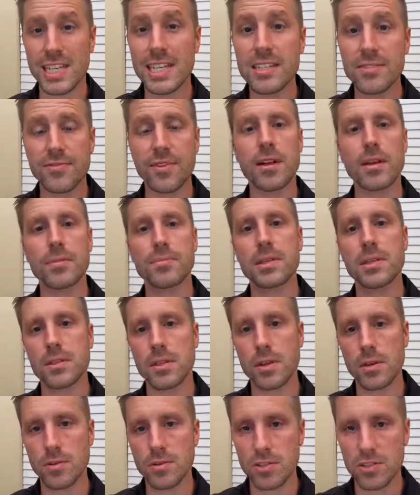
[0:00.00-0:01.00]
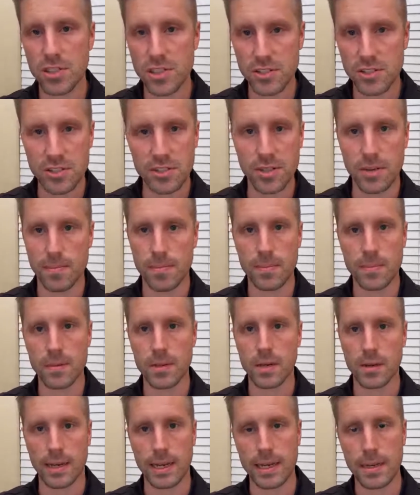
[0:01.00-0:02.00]
He developed his own system,
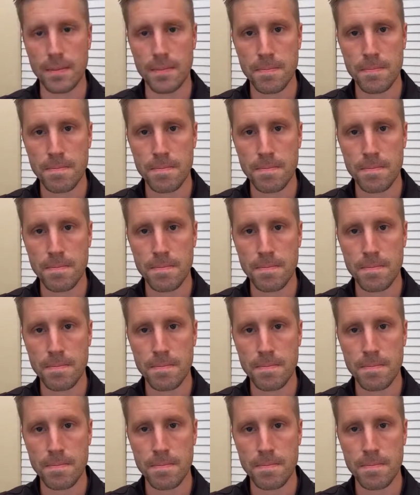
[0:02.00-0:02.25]
okay?